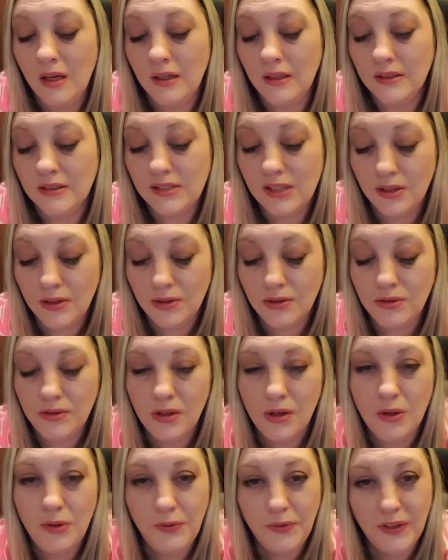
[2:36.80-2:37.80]
So
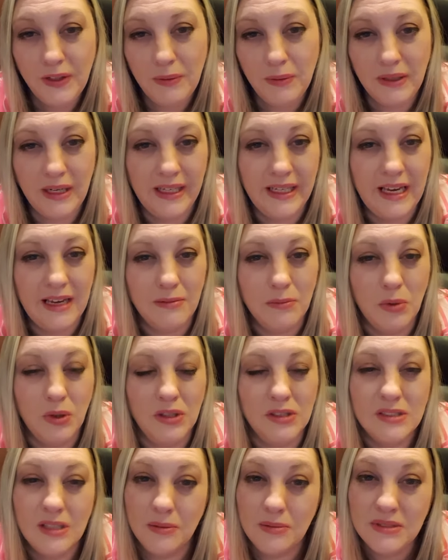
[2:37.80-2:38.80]
hopefully when I get more
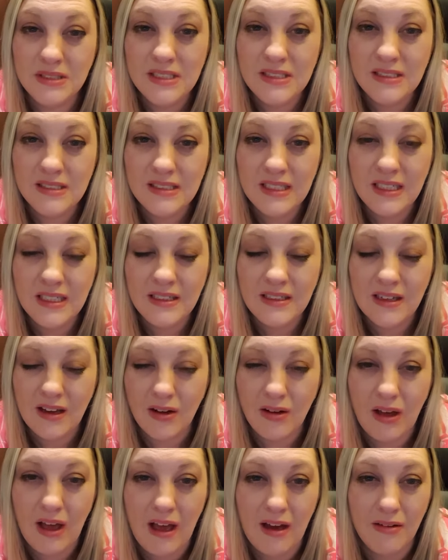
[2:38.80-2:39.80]
substance in,
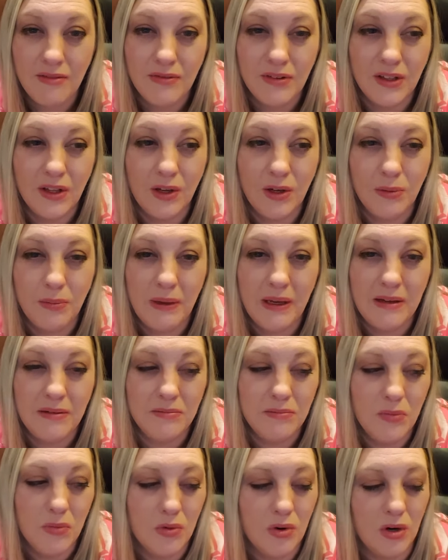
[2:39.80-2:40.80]
I'll have a little bit
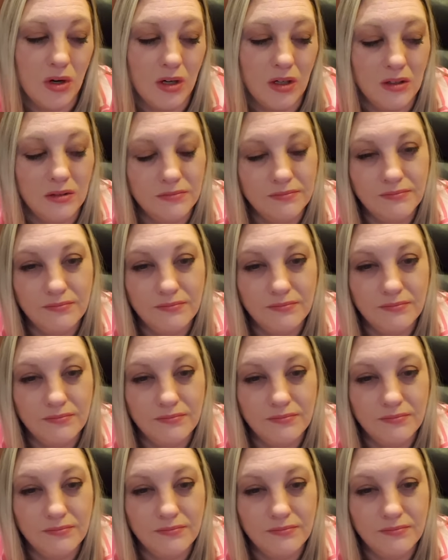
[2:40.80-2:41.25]
more,